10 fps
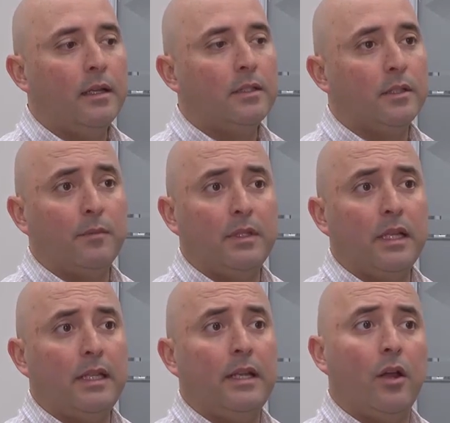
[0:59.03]
something
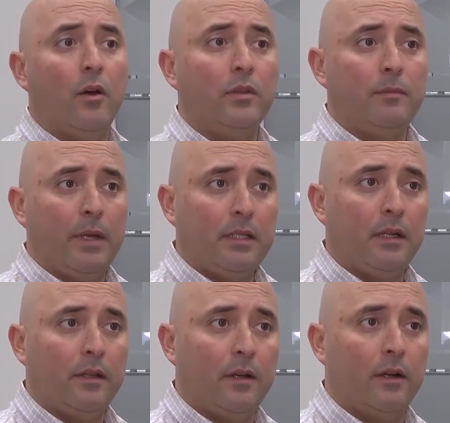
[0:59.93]
that they know, depending
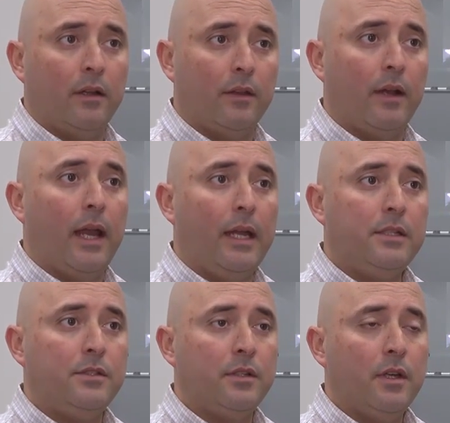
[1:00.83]
on their on their
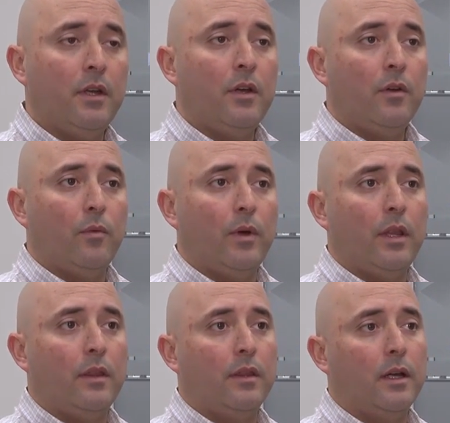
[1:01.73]
age,
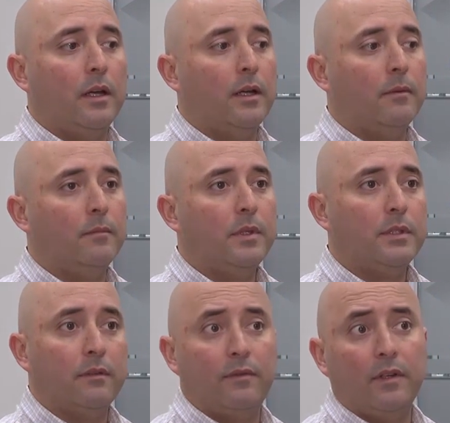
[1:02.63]
with uh,
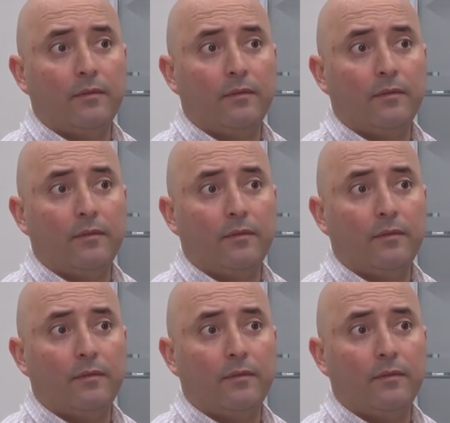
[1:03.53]
some fun